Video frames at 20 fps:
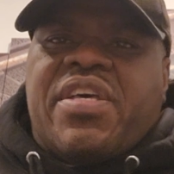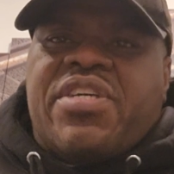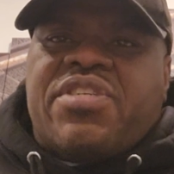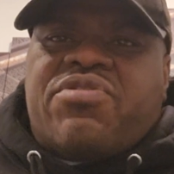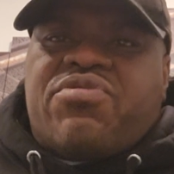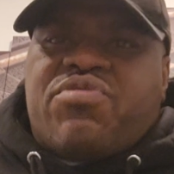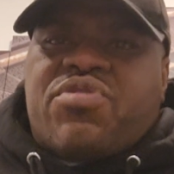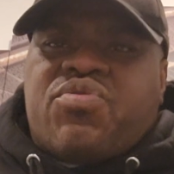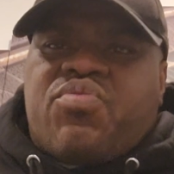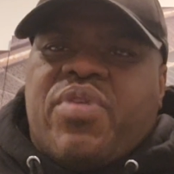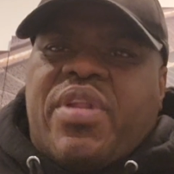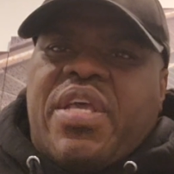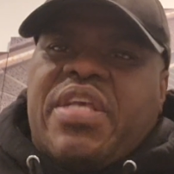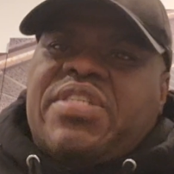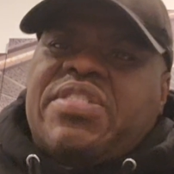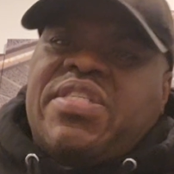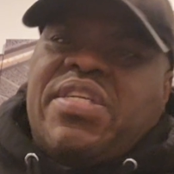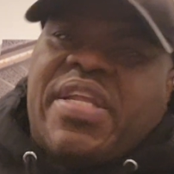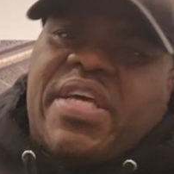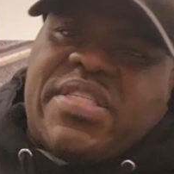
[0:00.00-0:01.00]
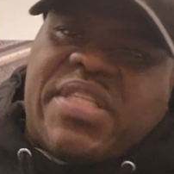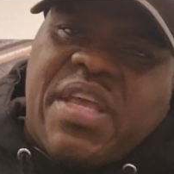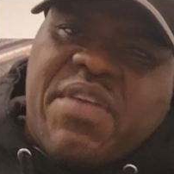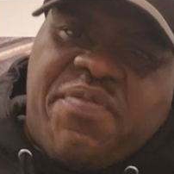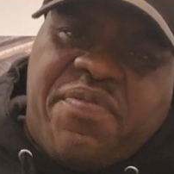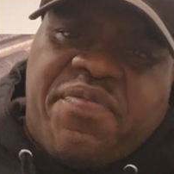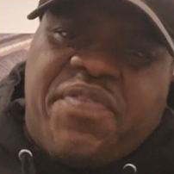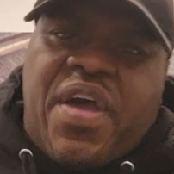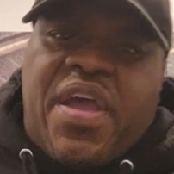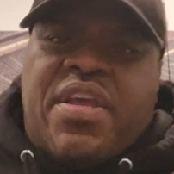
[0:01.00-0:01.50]
issues where they seem like they
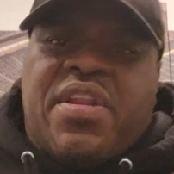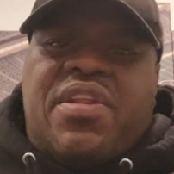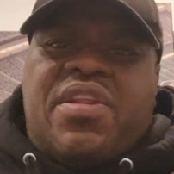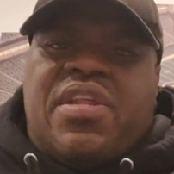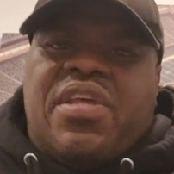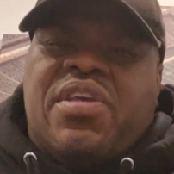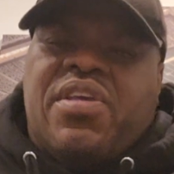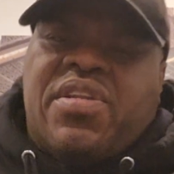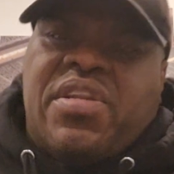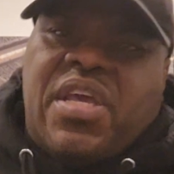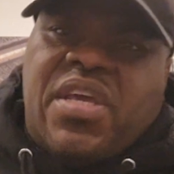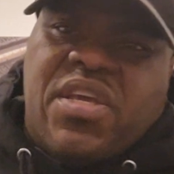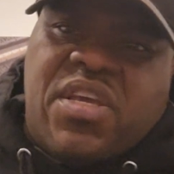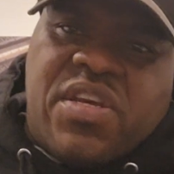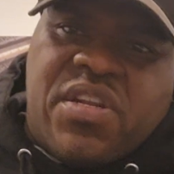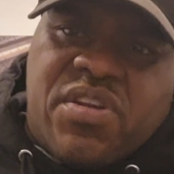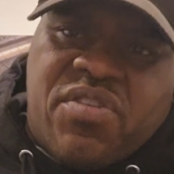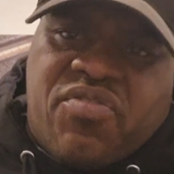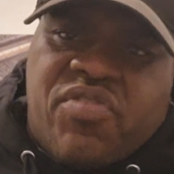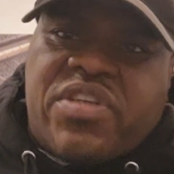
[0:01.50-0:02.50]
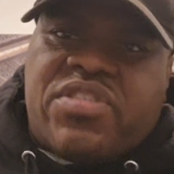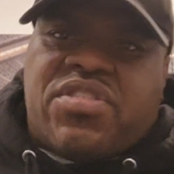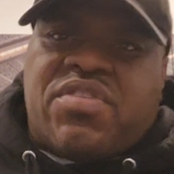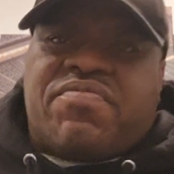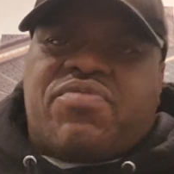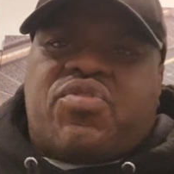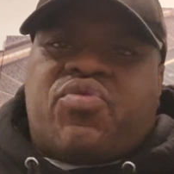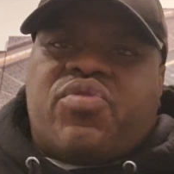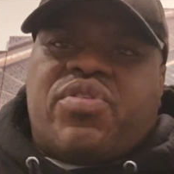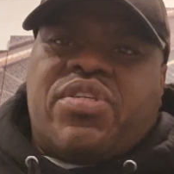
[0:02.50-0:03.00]
fight and they get
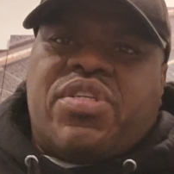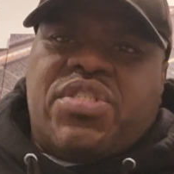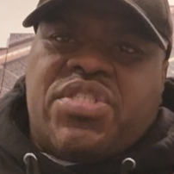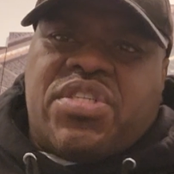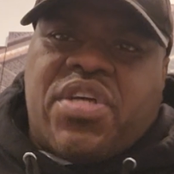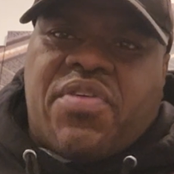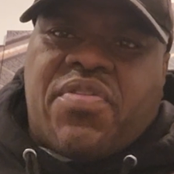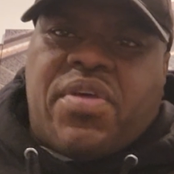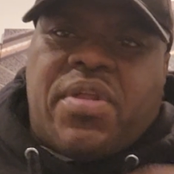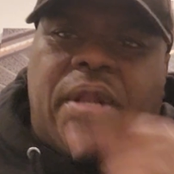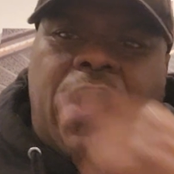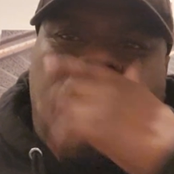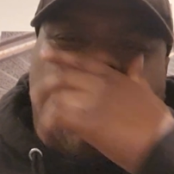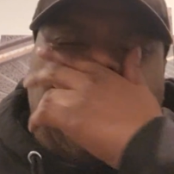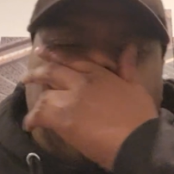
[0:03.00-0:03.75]
aggressive toward each other. And I